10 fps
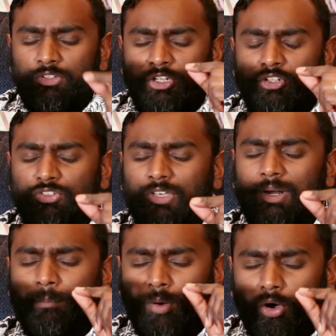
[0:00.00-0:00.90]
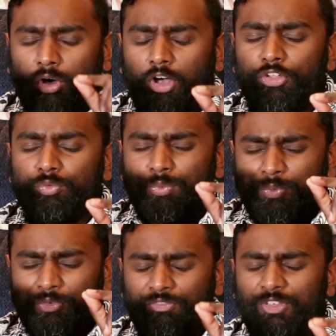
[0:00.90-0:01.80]
Teach us how to pause
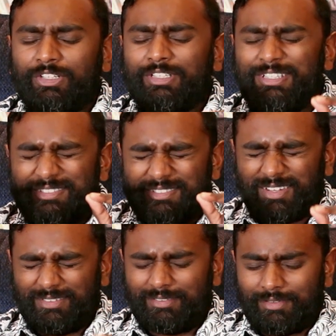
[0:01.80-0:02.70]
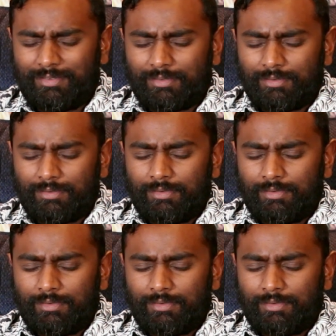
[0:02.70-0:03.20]
when we feel it and sense it.